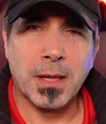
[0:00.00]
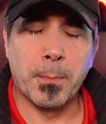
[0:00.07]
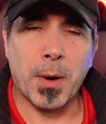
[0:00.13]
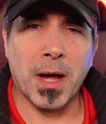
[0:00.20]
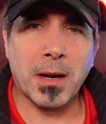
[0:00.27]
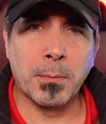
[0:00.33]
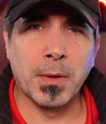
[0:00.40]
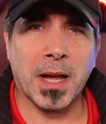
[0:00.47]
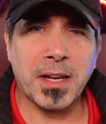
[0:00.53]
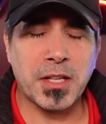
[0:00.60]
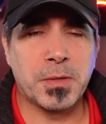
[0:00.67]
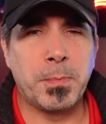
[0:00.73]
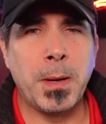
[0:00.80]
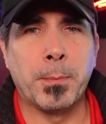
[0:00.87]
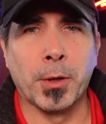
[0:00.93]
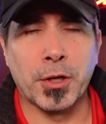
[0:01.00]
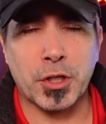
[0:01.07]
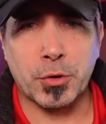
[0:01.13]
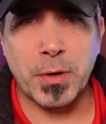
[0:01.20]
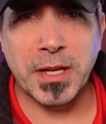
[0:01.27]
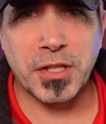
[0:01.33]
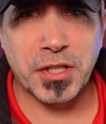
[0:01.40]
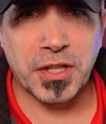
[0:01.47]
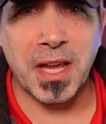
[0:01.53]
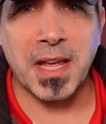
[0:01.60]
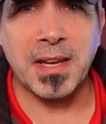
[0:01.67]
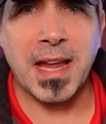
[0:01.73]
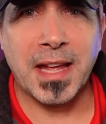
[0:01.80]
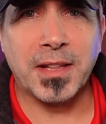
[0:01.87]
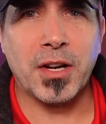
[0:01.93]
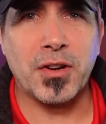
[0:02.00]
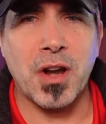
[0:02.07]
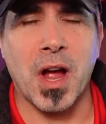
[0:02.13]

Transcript: The bottom line is people are stretched thin and they're